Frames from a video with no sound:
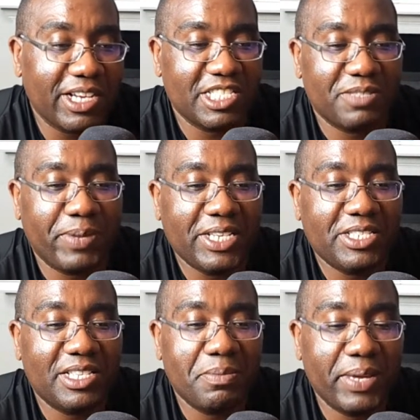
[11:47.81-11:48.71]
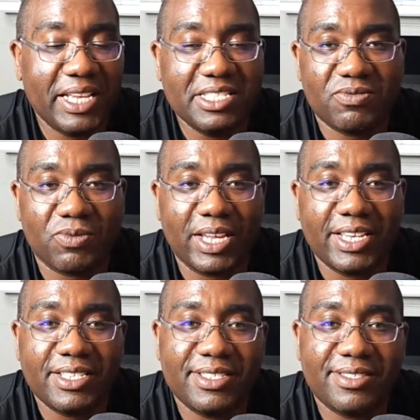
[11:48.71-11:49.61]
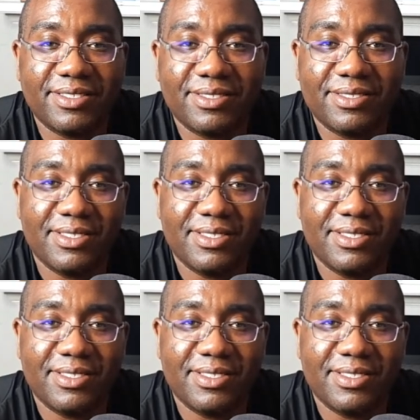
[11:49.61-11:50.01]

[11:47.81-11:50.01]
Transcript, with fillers: It's just basically beans and rice and